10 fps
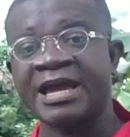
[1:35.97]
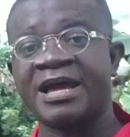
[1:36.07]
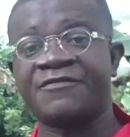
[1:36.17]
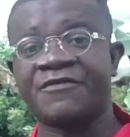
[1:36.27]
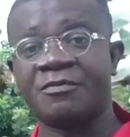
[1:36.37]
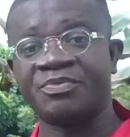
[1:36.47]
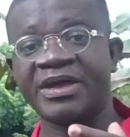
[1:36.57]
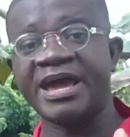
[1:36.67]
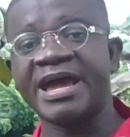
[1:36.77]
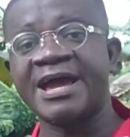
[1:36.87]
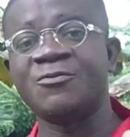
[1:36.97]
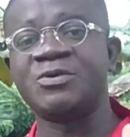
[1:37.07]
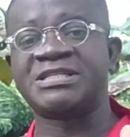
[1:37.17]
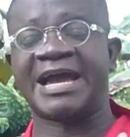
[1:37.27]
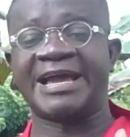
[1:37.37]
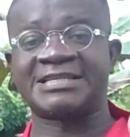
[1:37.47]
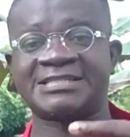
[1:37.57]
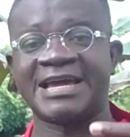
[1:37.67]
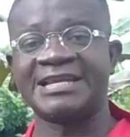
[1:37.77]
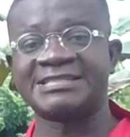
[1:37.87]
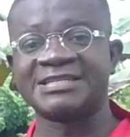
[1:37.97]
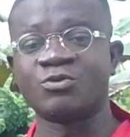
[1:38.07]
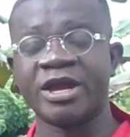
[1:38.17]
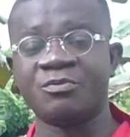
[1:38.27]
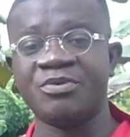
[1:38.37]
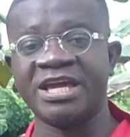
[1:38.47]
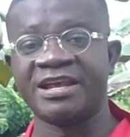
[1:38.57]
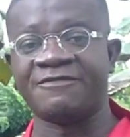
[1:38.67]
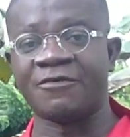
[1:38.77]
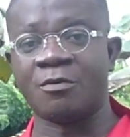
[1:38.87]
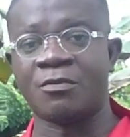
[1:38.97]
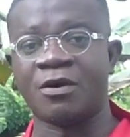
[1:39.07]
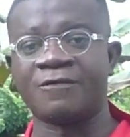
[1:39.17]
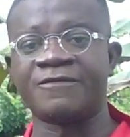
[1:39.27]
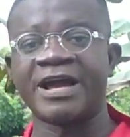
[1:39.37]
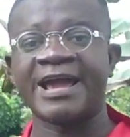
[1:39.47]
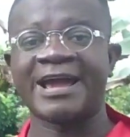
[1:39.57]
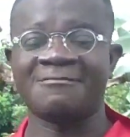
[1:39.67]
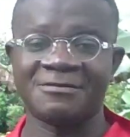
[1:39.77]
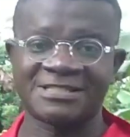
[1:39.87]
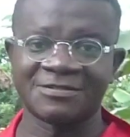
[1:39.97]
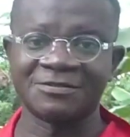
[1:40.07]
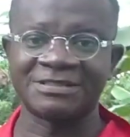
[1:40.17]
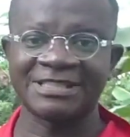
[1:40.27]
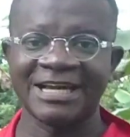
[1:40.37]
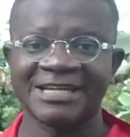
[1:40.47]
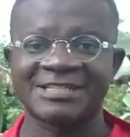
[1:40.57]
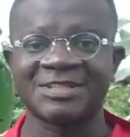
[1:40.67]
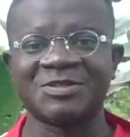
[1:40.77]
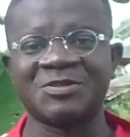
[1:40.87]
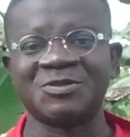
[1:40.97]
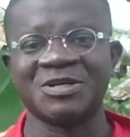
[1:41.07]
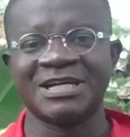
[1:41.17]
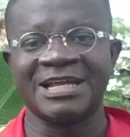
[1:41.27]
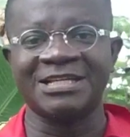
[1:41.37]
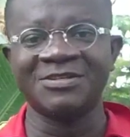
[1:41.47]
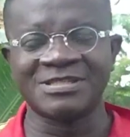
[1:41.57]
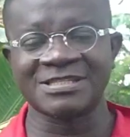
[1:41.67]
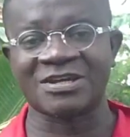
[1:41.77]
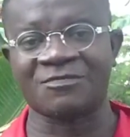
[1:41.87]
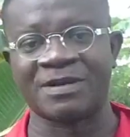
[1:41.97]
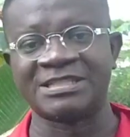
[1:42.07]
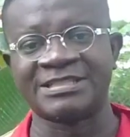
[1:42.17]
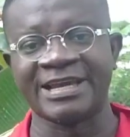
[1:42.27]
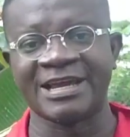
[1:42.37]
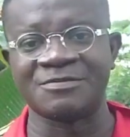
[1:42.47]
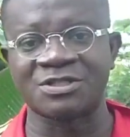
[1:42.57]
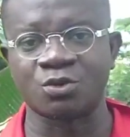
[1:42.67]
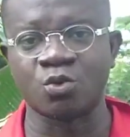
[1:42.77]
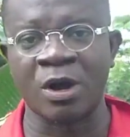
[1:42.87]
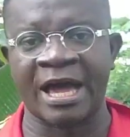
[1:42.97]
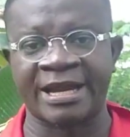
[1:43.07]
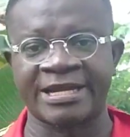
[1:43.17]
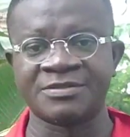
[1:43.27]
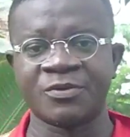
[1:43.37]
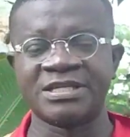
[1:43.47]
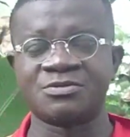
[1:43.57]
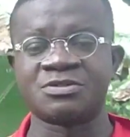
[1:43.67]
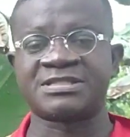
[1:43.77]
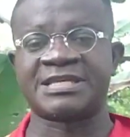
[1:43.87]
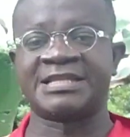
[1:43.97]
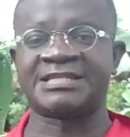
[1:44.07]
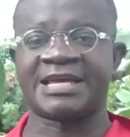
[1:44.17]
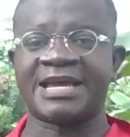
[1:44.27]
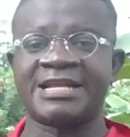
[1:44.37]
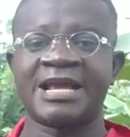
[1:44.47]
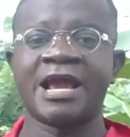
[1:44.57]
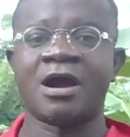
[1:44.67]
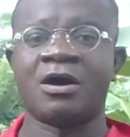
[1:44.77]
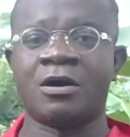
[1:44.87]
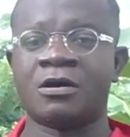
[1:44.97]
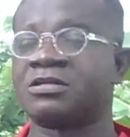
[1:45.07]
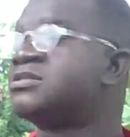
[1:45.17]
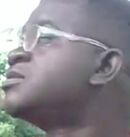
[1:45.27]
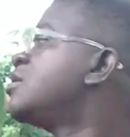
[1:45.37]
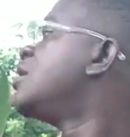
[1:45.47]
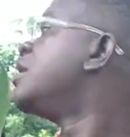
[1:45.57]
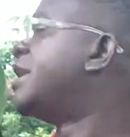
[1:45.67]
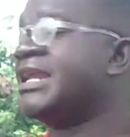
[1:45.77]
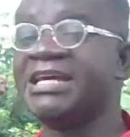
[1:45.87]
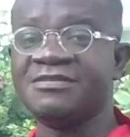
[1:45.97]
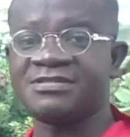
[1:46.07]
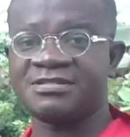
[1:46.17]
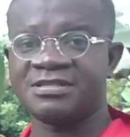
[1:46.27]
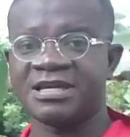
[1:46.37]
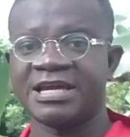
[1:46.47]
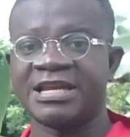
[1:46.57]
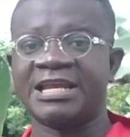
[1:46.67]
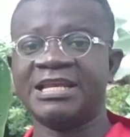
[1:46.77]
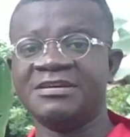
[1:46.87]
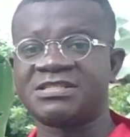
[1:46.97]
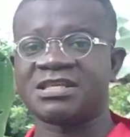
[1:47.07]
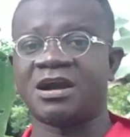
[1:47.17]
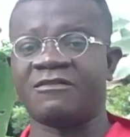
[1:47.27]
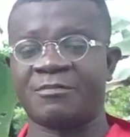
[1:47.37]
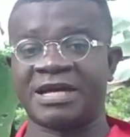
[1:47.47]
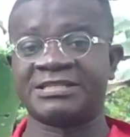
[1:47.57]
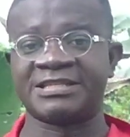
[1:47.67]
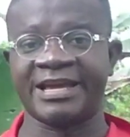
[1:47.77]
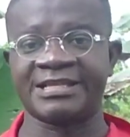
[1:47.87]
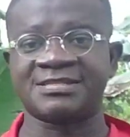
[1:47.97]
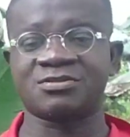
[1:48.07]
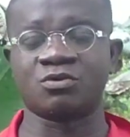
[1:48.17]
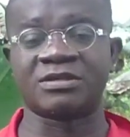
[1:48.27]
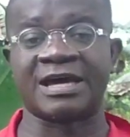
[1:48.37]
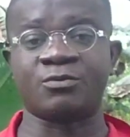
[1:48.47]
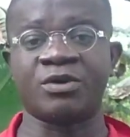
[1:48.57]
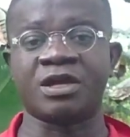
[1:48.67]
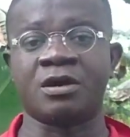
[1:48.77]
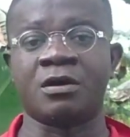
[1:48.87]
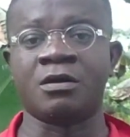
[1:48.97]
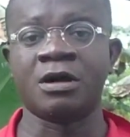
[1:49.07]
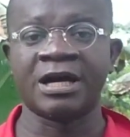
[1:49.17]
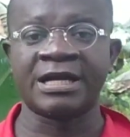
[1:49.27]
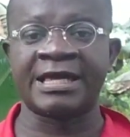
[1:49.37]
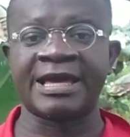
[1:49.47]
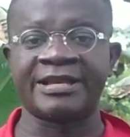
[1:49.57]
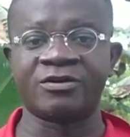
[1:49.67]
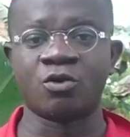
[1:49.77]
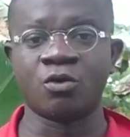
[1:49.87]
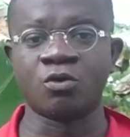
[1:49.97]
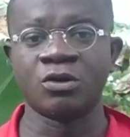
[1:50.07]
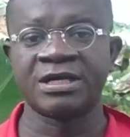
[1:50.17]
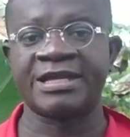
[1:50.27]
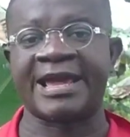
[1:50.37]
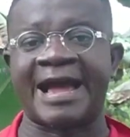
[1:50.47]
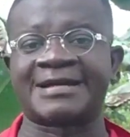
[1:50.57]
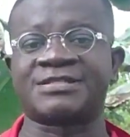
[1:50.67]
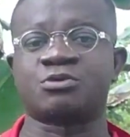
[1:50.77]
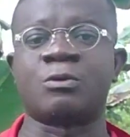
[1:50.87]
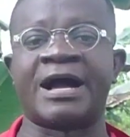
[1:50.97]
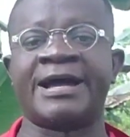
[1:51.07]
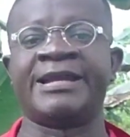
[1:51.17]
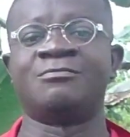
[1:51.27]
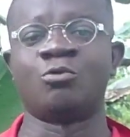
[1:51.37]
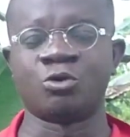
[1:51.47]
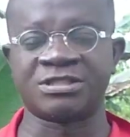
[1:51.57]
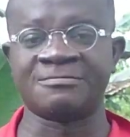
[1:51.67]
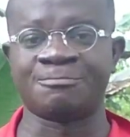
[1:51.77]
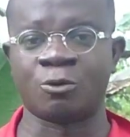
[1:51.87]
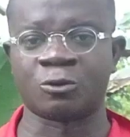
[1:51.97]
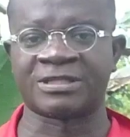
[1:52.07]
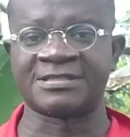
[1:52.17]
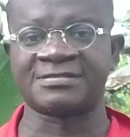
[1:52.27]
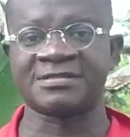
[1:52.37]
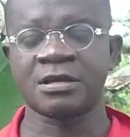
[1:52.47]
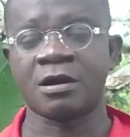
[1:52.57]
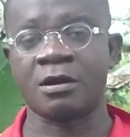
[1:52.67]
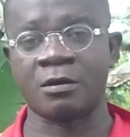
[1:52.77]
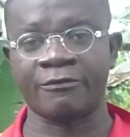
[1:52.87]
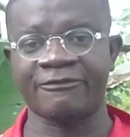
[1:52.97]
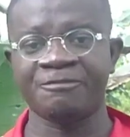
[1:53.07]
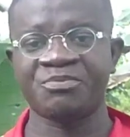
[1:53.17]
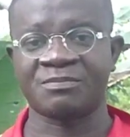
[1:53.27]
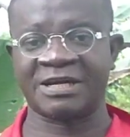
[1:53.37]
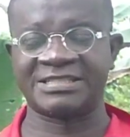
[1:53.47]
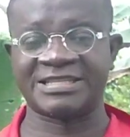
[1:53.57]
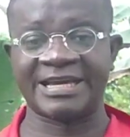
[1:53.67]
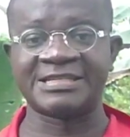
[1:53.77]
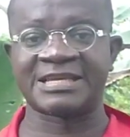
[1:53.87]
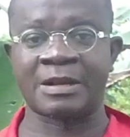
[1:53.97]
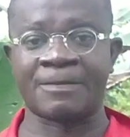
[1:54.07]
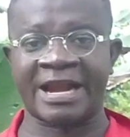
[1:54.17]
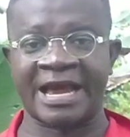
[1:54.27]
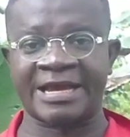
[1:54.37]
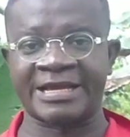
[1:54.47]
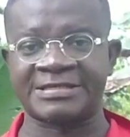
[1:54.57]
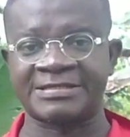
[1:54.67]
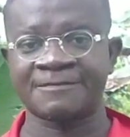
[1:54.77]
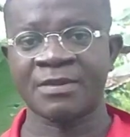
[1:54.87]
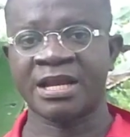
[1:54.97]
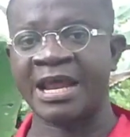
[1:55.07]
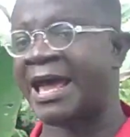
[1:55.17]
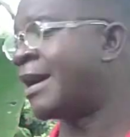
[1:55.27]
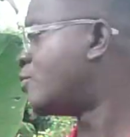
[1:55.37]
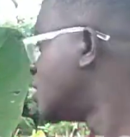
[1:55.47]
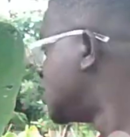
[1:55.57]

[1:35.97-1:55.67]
And from there, we shall extend. This is going to be in the form of episodes. So, the uses of plantain, episode 1, is going to center on the leaves of plantains, so that we all get to know the actual and the most importance of plantains and bananas. Now,